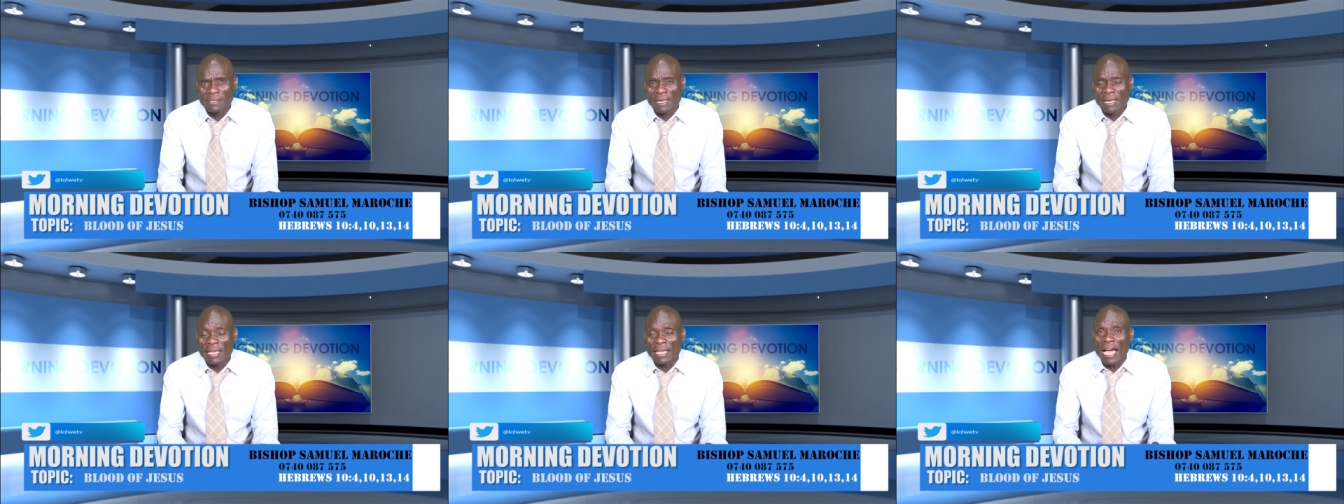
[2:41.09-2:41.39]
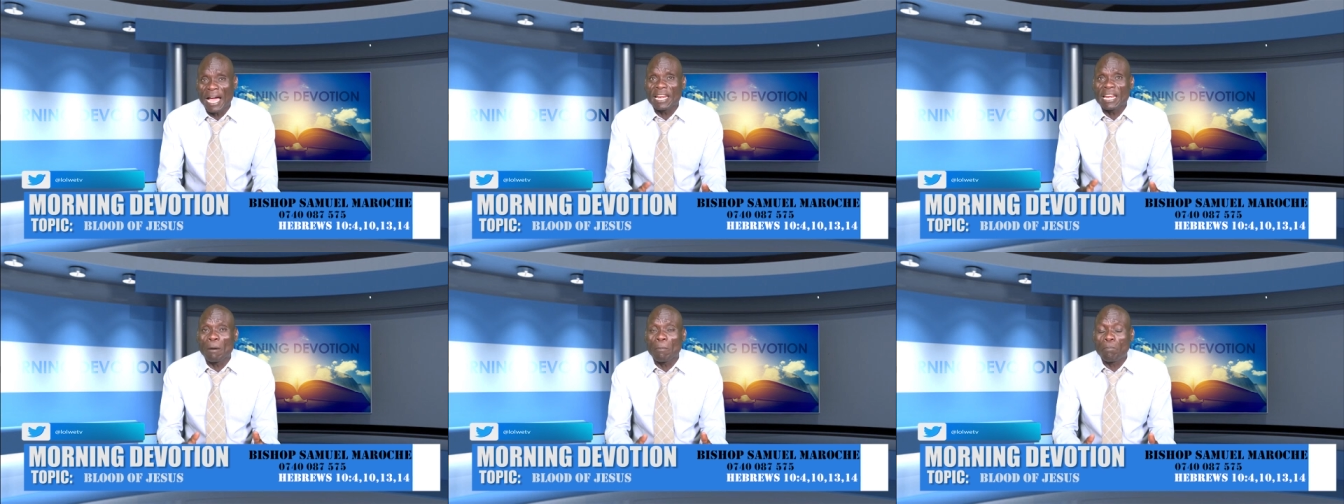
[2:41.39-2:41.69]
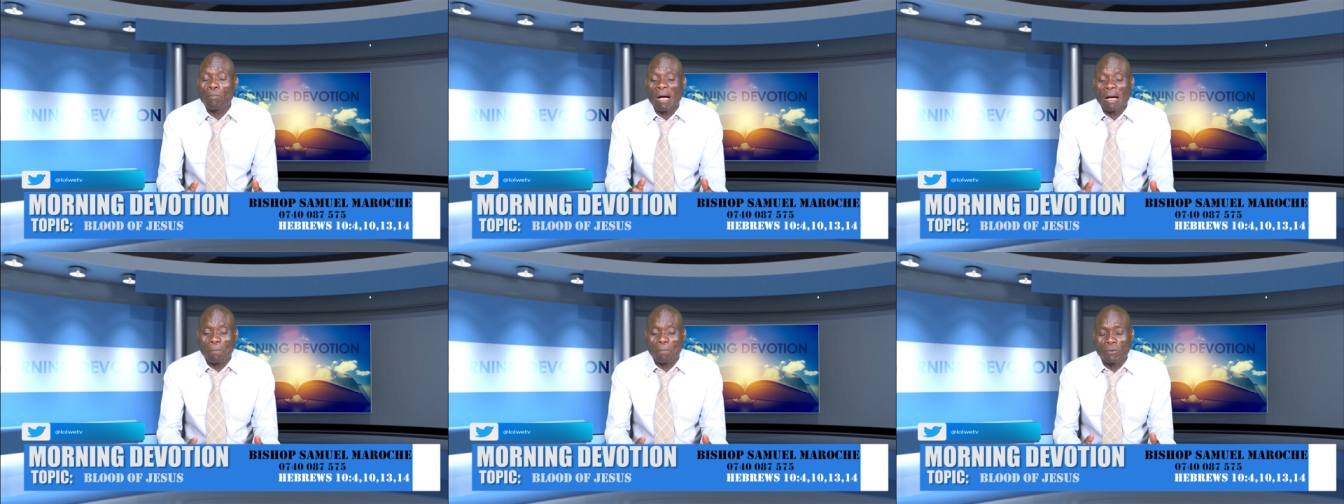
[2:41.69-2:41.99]
He had a
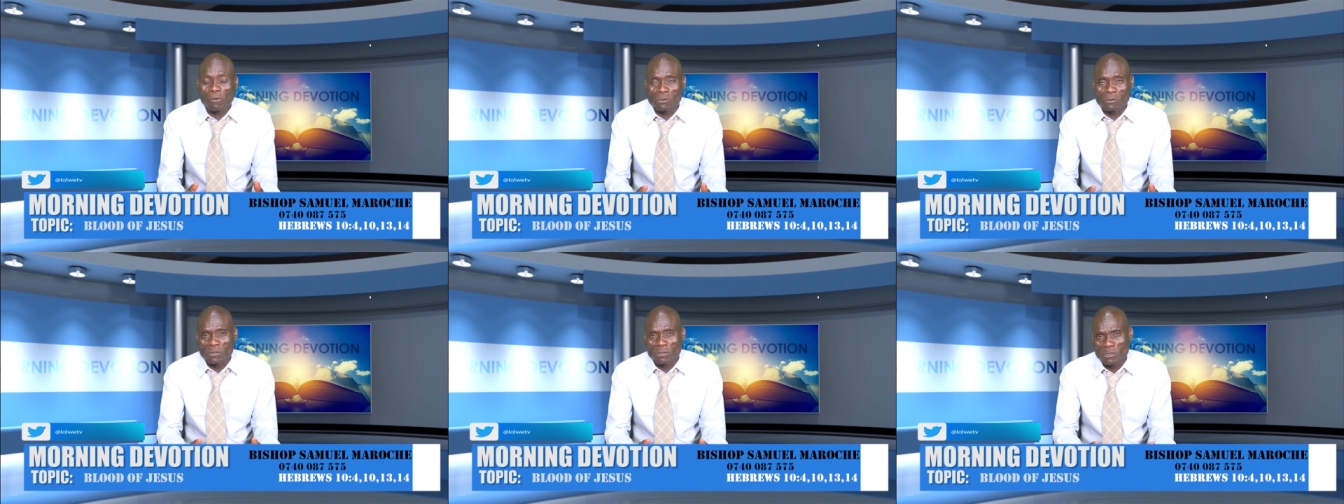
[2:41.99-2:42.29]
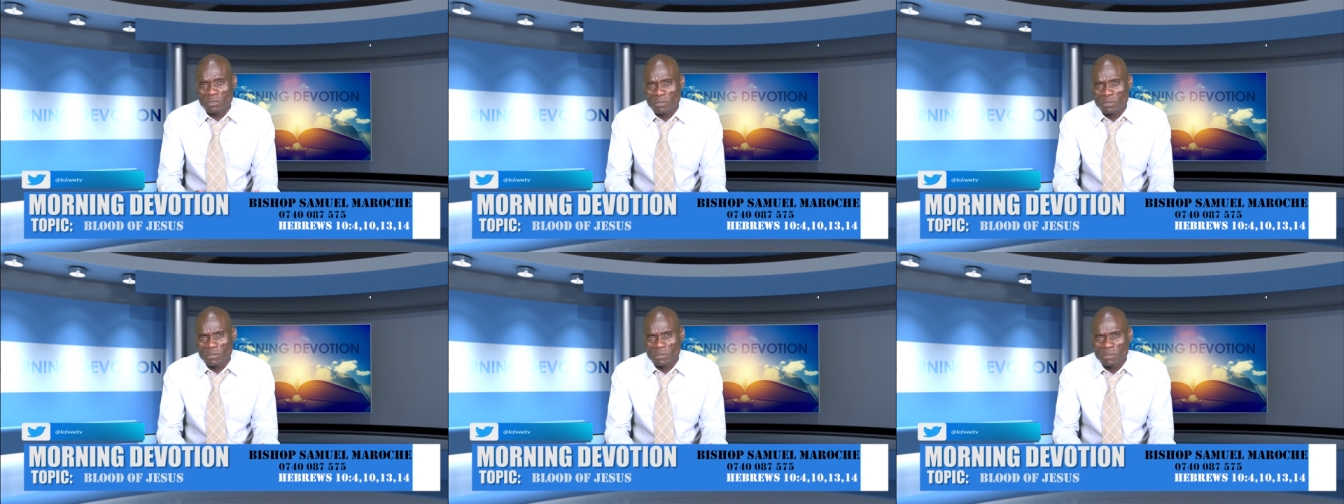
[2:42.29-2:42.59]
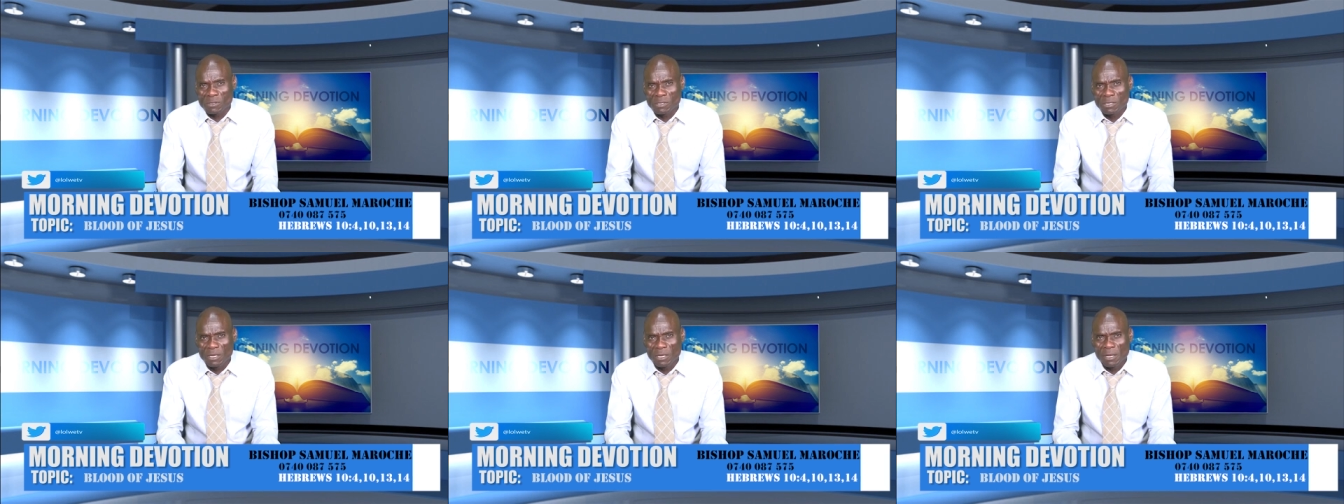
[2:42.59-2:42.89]
purpose.
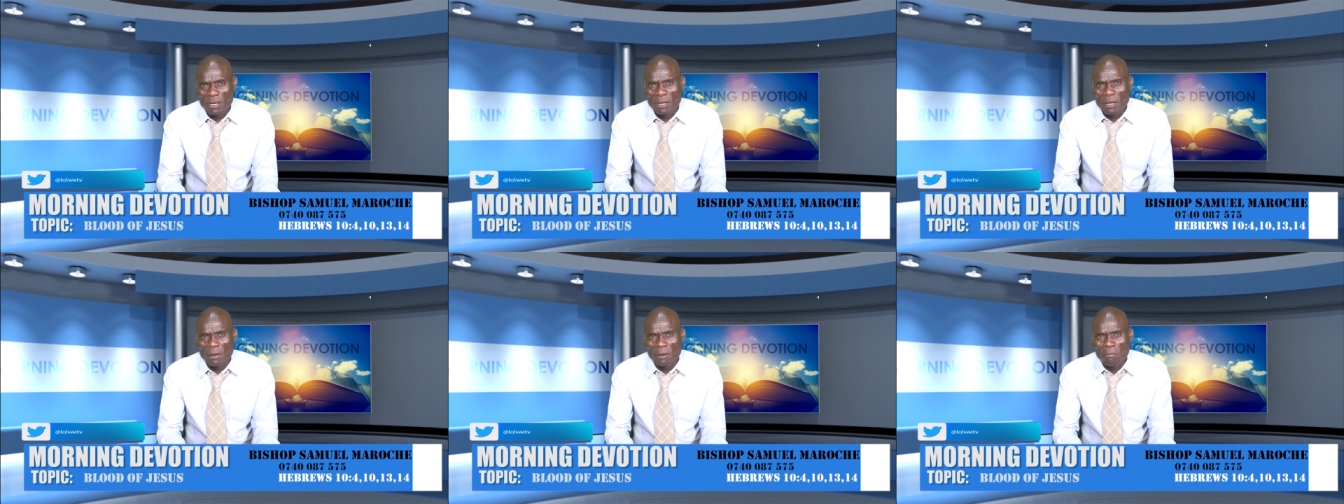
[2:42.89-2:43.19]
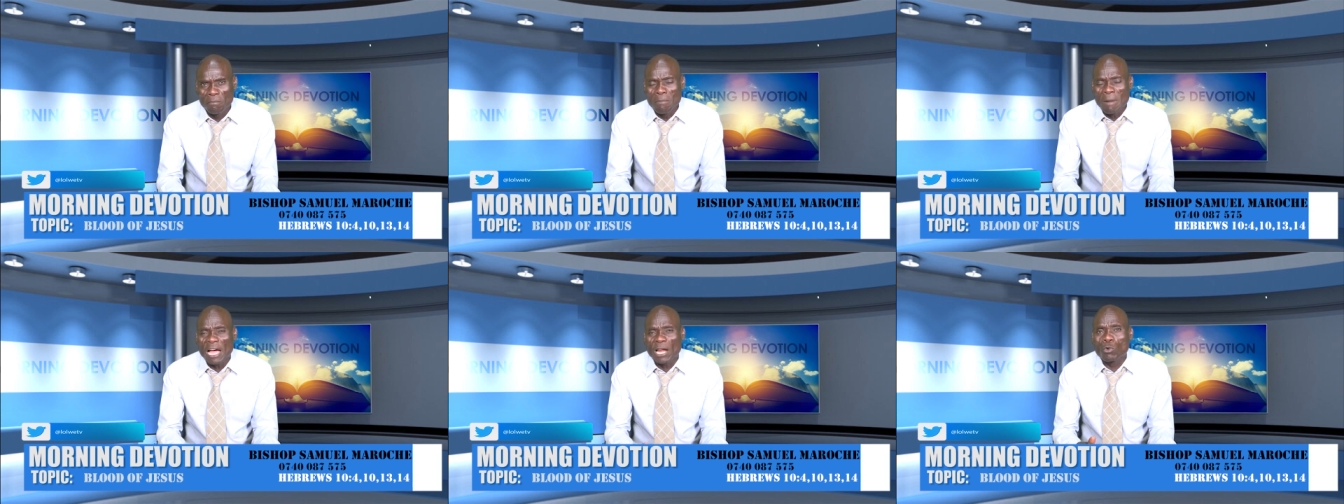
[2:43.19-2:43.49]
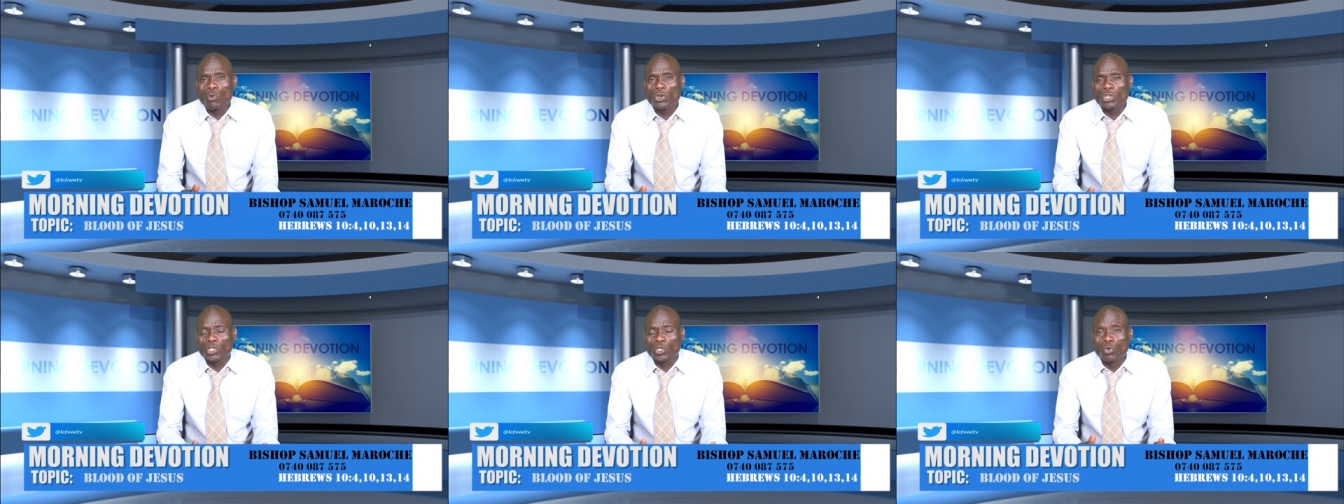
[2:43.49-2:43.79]

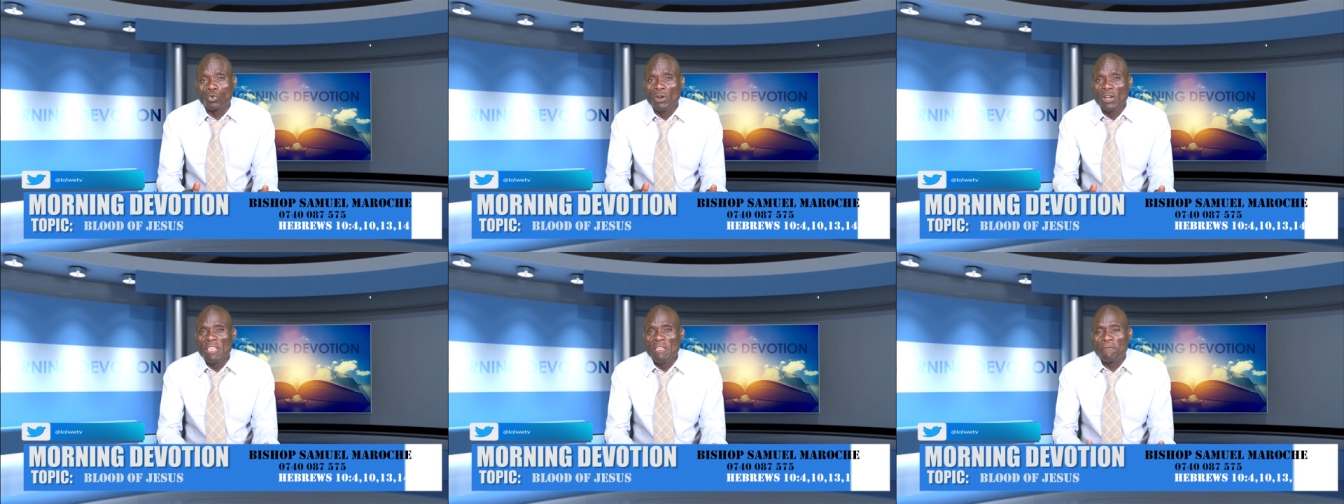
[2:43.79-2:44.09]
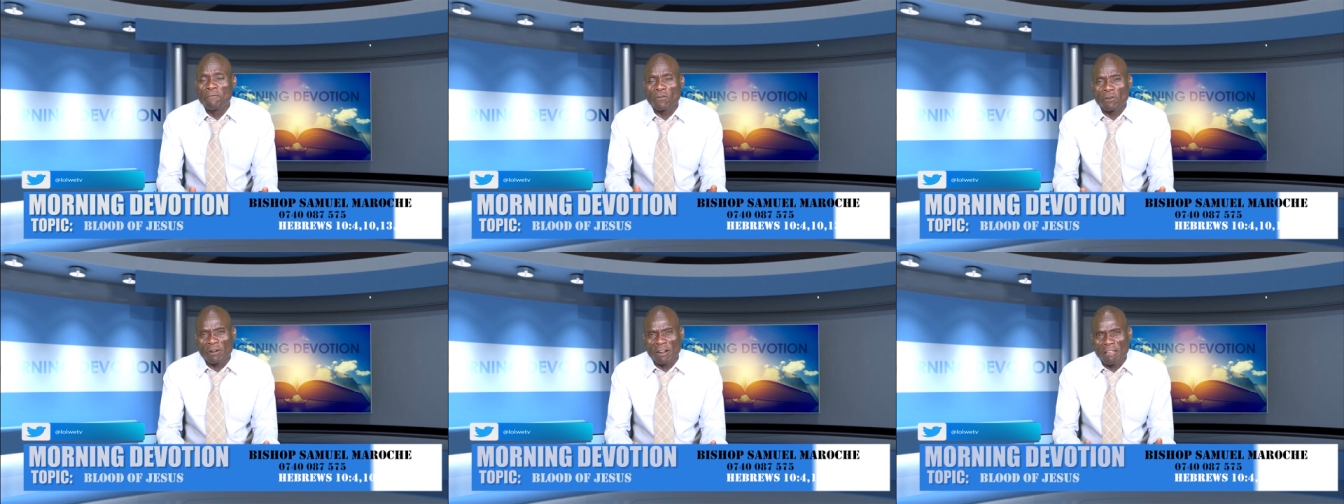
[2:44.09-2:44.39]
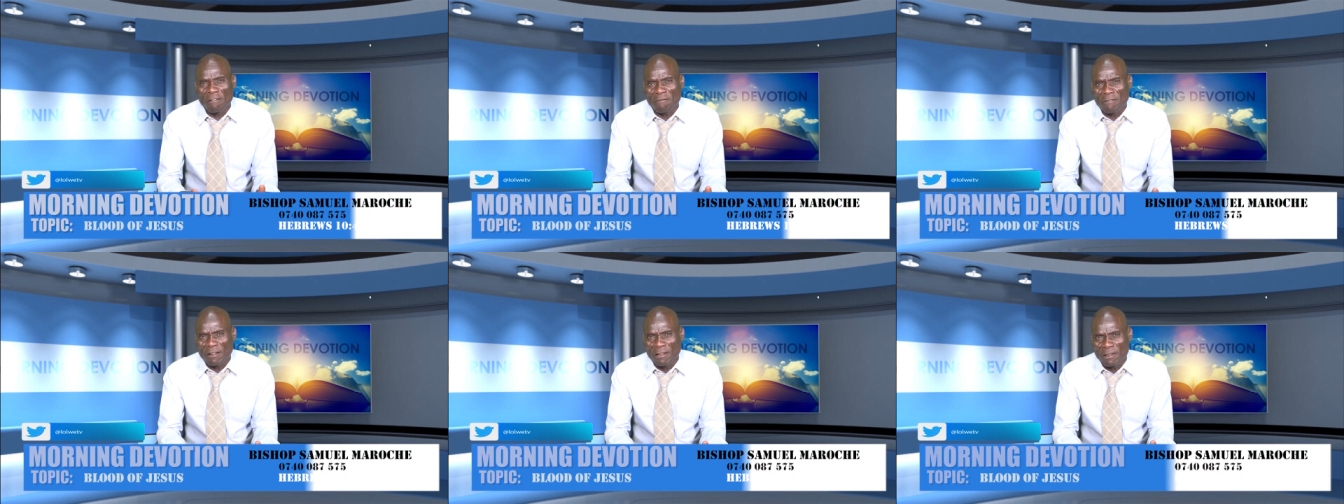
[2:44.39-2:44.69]
Man was to live
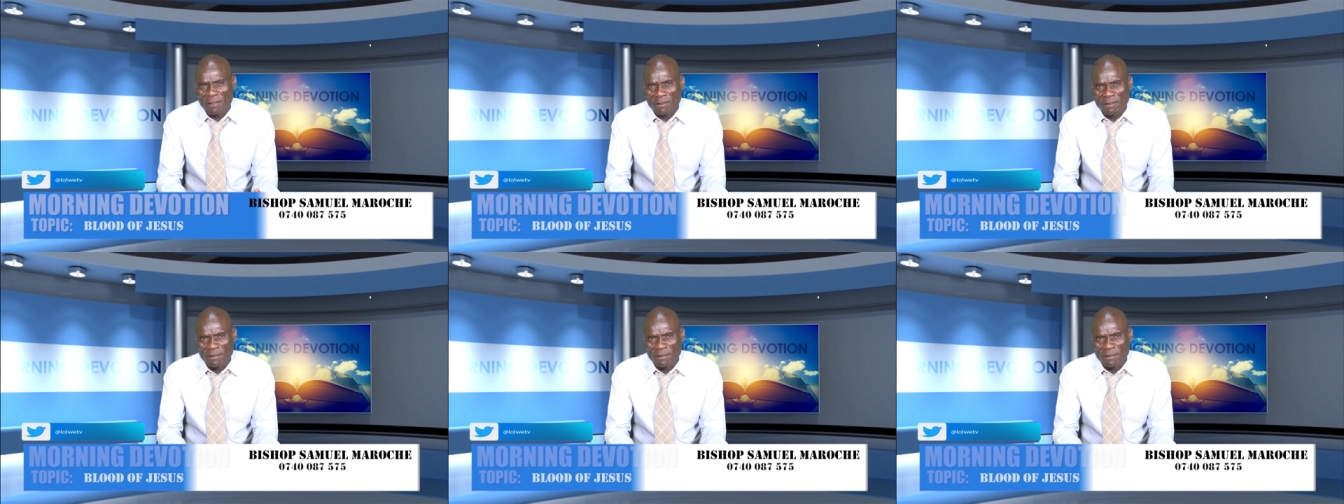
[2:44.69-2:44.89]
forever.